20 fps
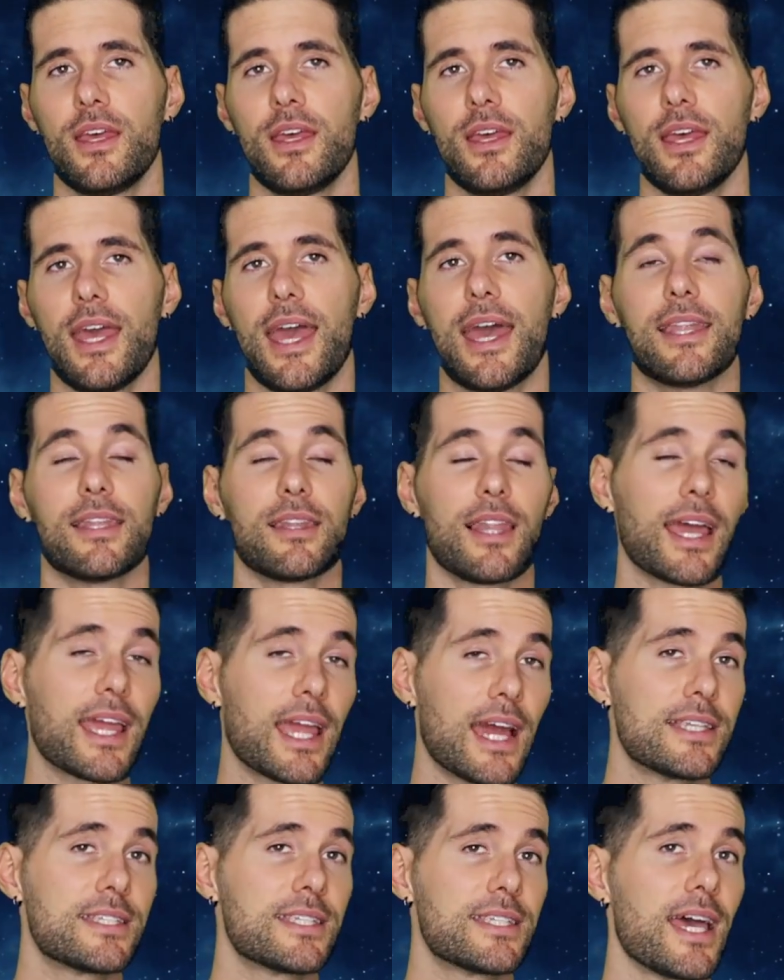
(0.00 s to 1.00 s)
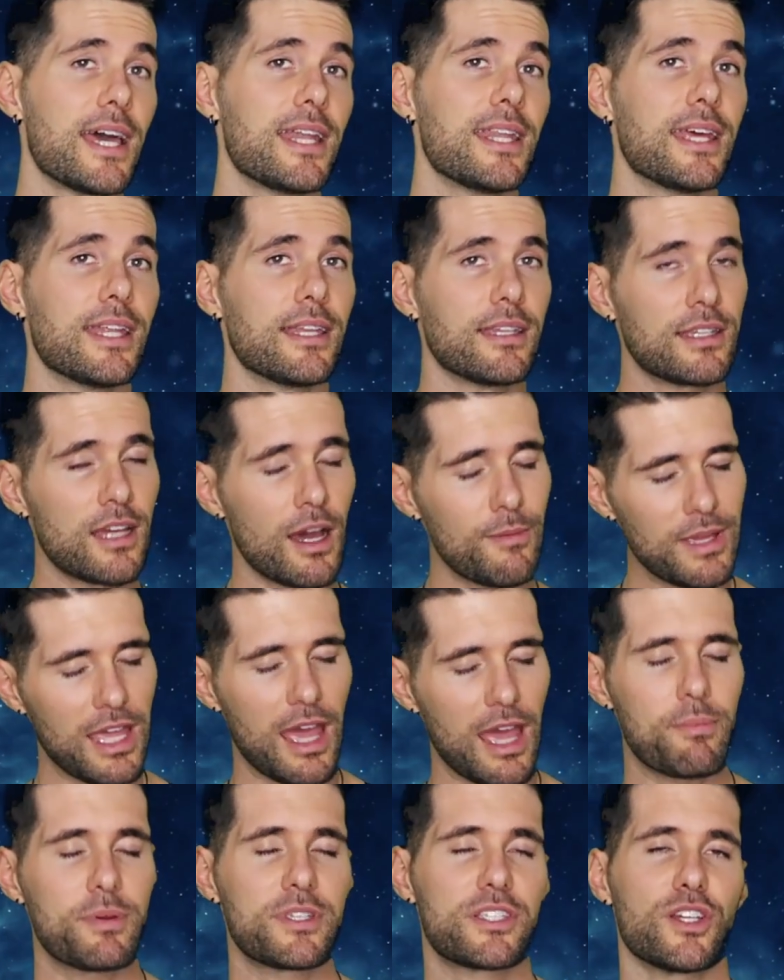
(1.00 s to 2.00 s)
And like I said, in coming
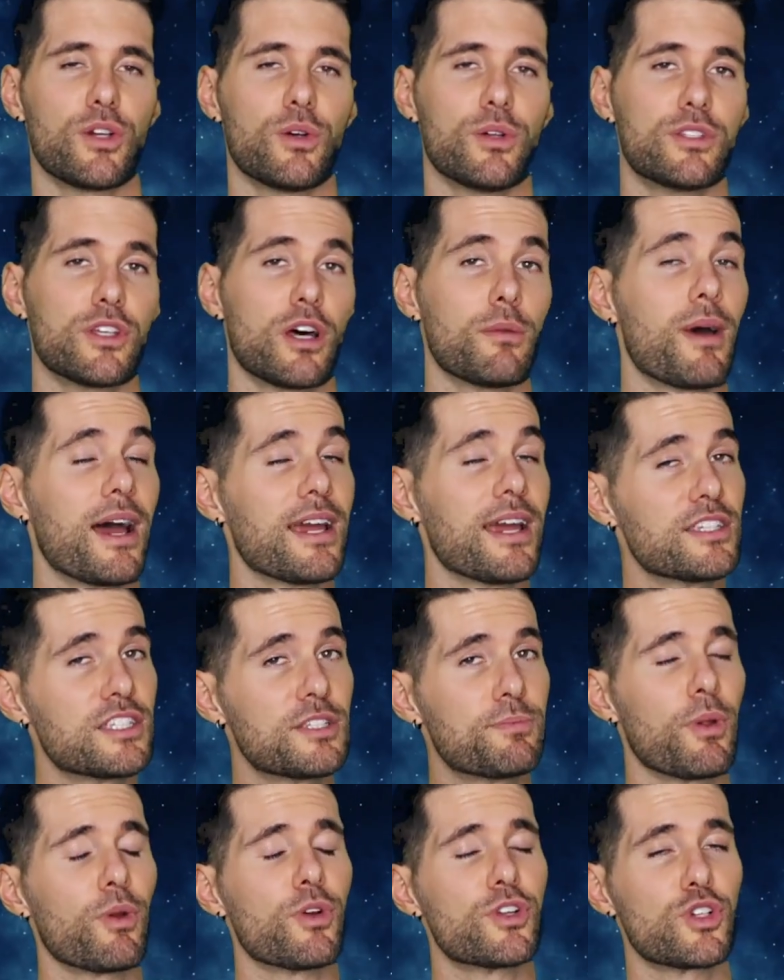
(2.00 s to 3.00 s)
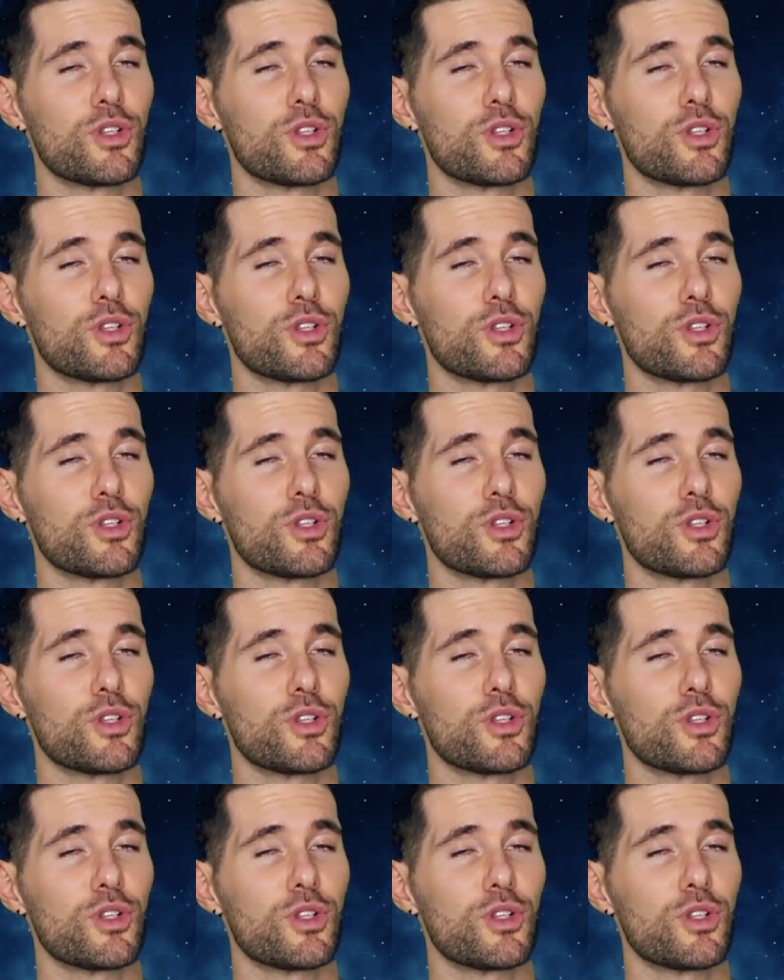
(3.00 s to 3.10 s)
episodes on my spiritual